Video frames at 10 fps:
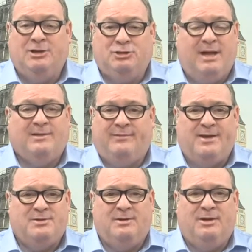
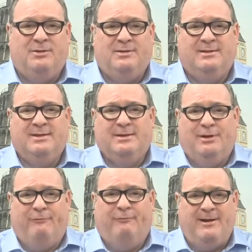Transfers are included. Got
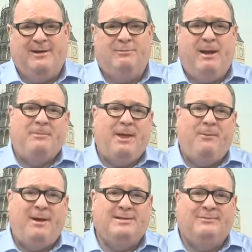a friendly rep there
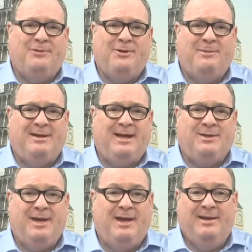waiting for you when you get
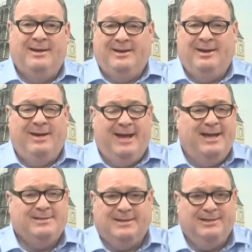there. You know, it
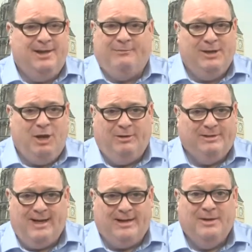is a lovely
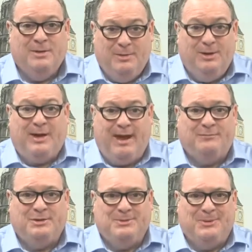holiday. We look
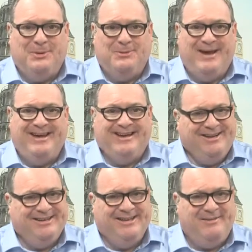after you all the way. You're
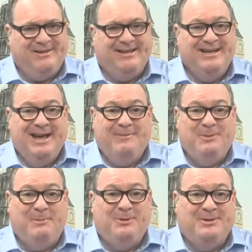going to love it. If you
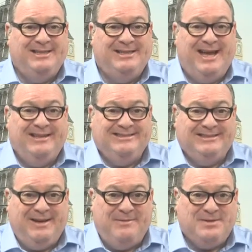want more details,
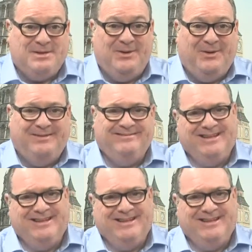give us a call.